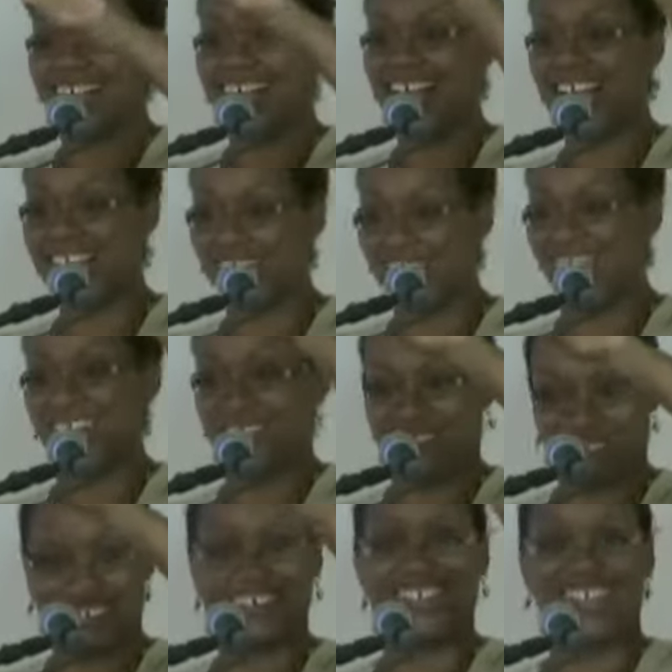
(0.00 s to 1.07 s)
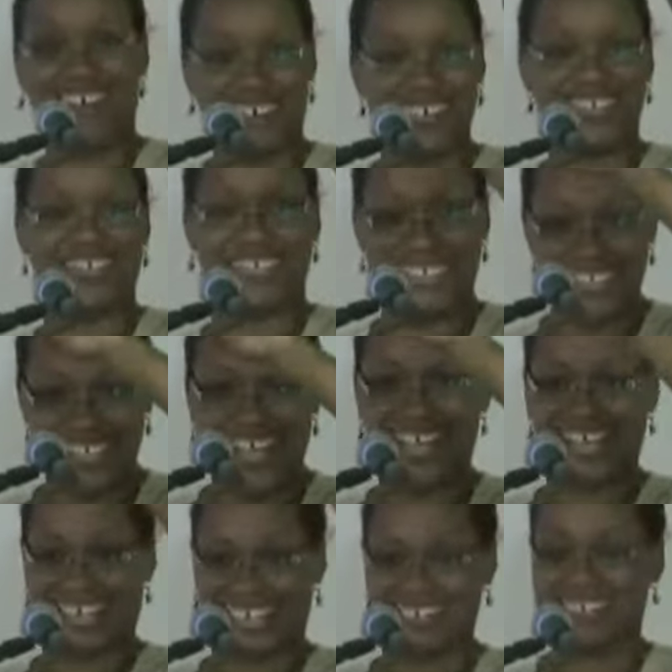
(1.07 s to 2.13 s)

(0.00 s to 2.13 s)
icon with the all-seeing eye,